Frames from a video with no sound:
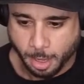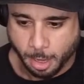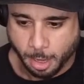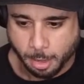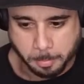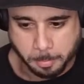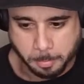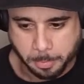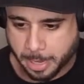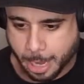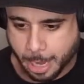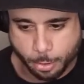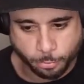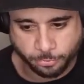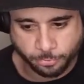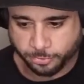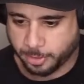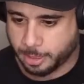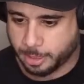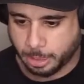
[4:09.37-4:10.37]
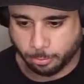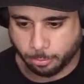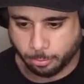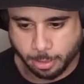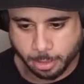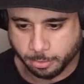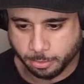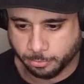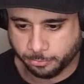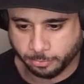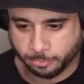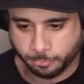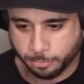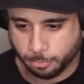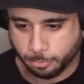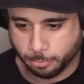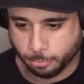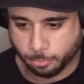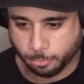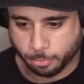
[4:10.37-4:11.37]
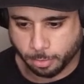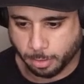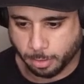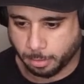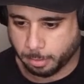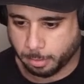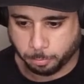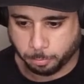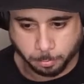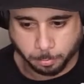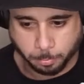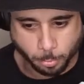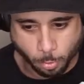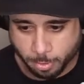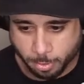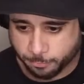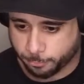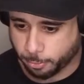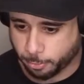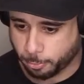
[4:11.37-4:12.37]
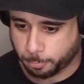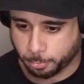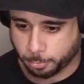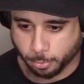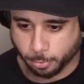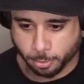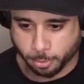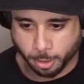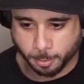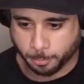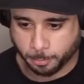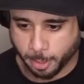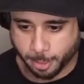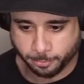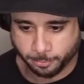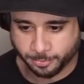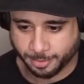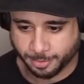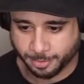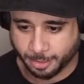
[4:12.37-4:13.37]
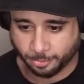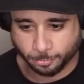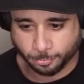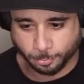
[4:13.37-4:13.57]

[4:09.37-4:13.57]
But I don't see any records of you going for your pro card prior to that.